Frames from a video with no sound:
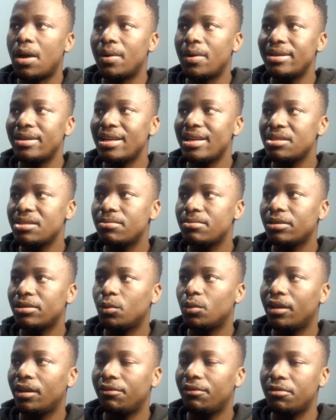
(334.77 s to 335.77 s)
our next
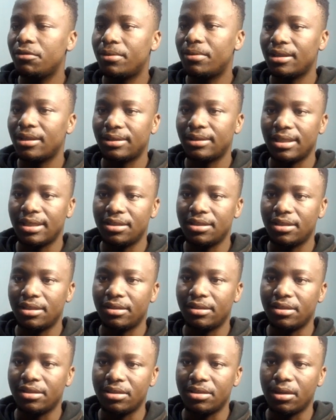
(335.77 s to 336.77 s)
middleware, if you pay
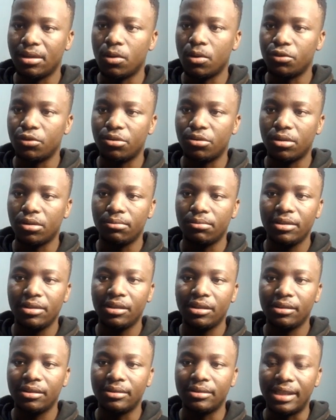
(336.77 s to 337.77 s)
attention, is the control,
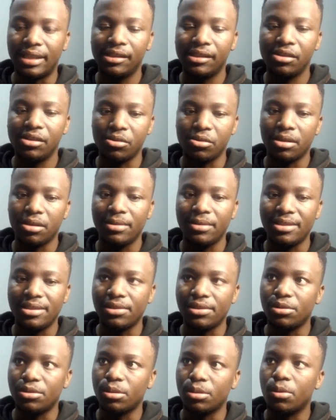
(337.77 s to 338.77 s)
meaning data is going to be
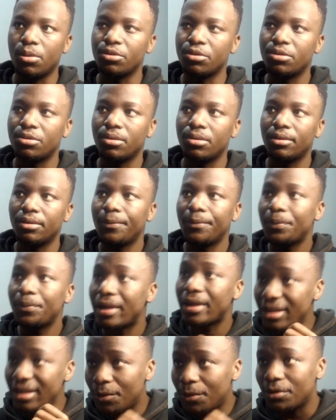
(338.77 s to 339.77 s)
sent to the controller.
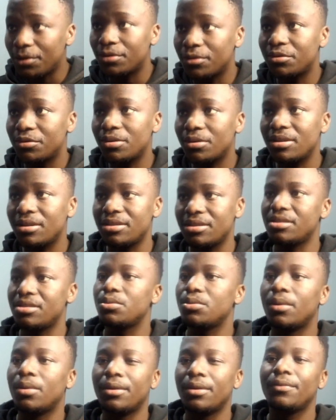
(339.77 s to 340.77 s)
And our controller is
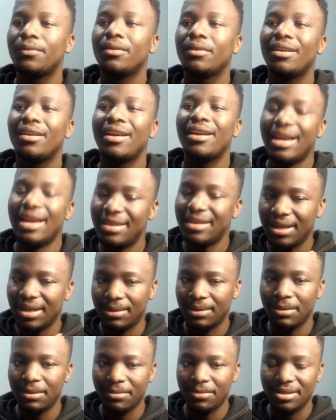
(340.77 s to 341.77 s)
this one. And
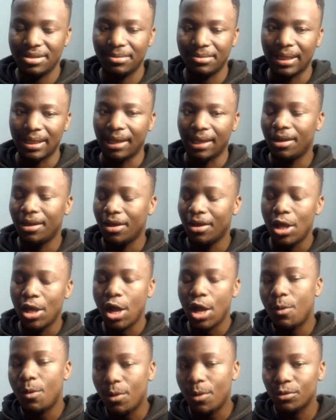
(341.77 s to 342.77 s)
then remember something,
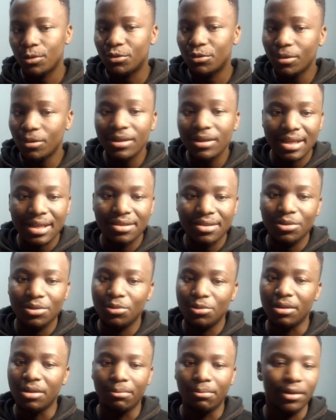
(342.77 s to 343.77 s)
our controller
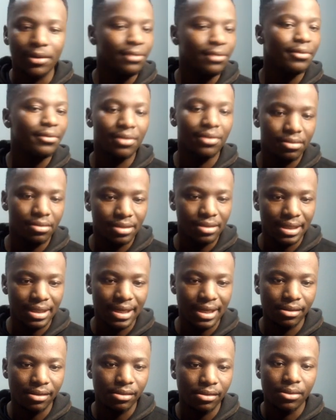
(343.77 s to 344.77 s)
doesn't do the part of
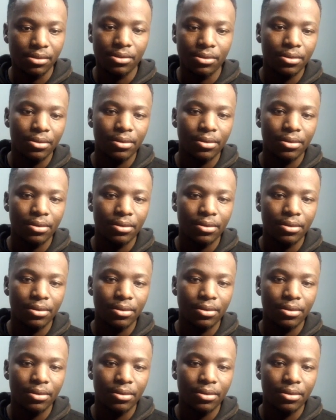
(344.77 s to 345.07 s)
authenticating.